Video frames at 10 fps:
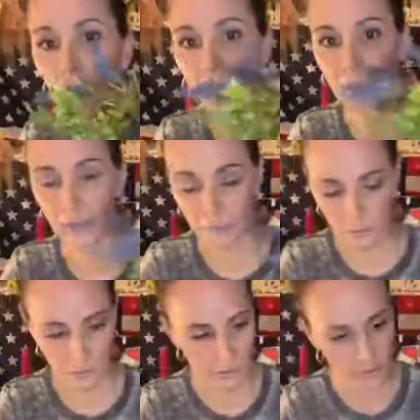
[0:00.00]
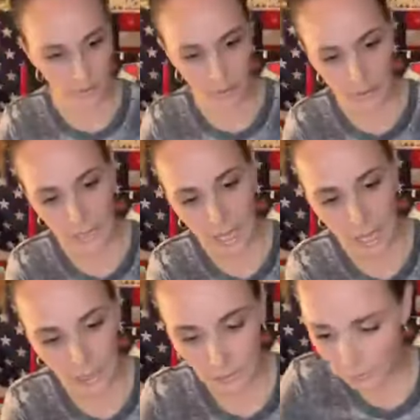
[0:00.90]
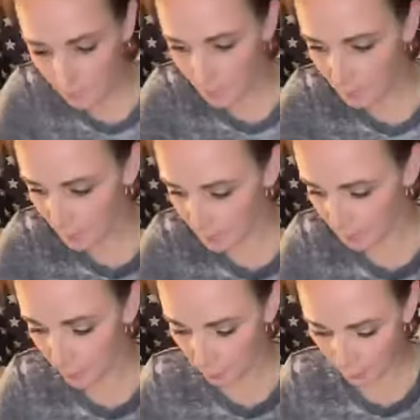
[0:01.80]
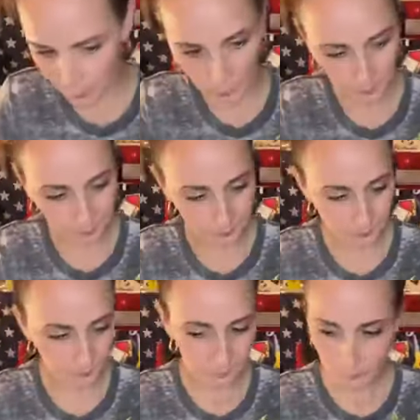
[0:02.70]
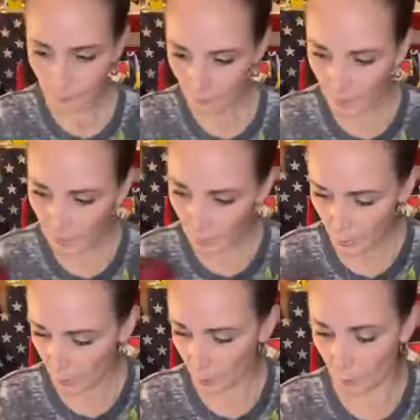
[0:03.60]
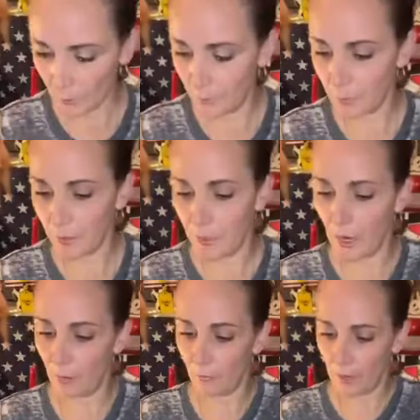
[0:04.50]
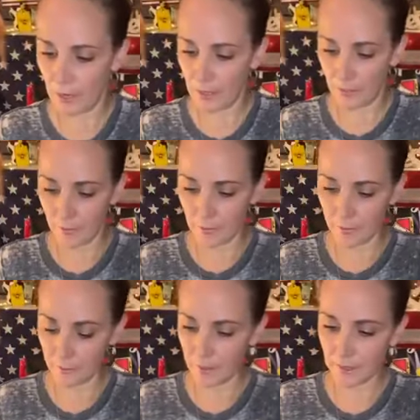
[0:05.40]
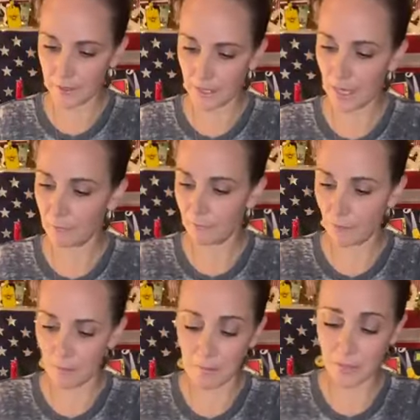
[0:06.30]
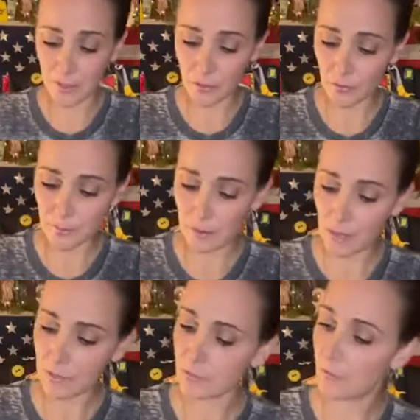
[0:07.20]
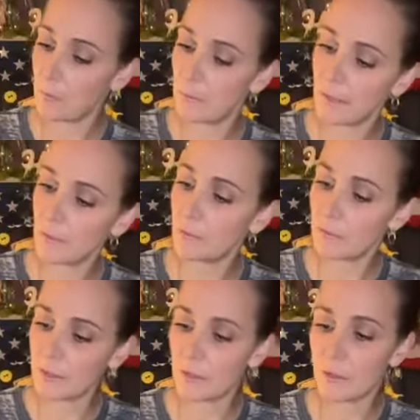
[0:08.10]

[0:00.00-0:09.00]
Okay, just a little something blue. We're going to put in our red. This piece came from a mystery box from Michael's.